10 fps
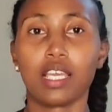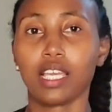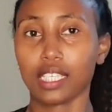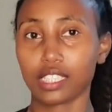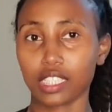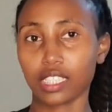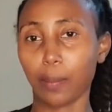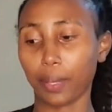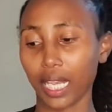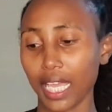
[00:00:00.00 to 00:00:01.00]
It's just a
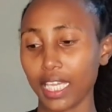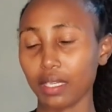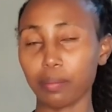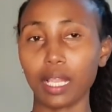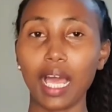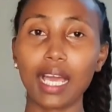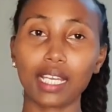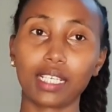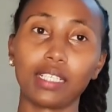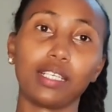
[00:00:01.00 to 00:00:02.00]
plain
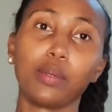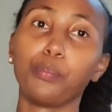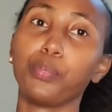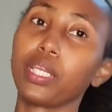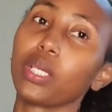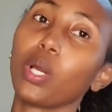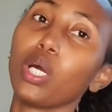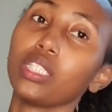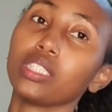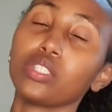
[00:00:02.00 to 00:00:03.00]
black
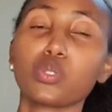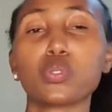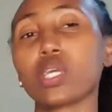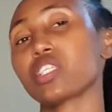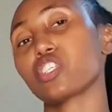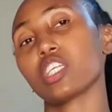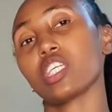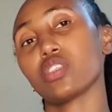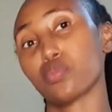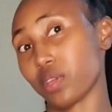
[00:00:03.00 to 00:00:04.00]
bodycon stretchy
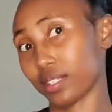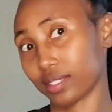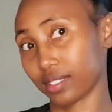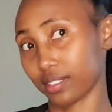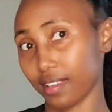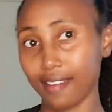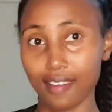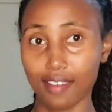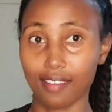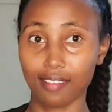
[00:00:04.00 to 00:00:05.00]
dress.
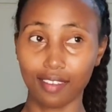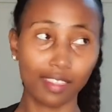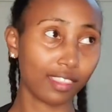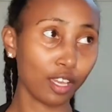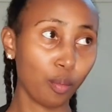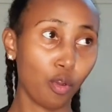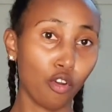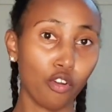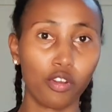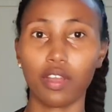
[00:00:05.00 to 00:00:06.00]
Nothing
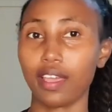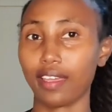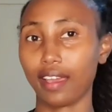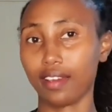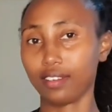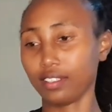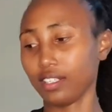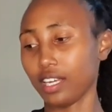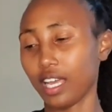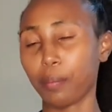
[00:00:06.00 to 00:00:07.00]
more. Yeah.
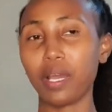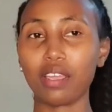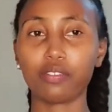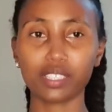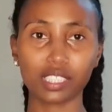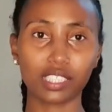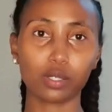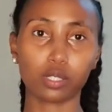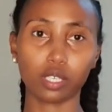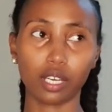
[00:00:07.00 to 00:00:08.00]
But if it's
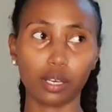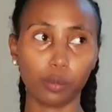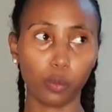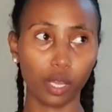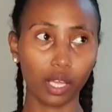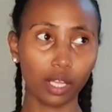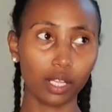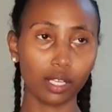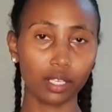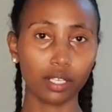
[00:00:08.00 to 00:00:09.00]
well,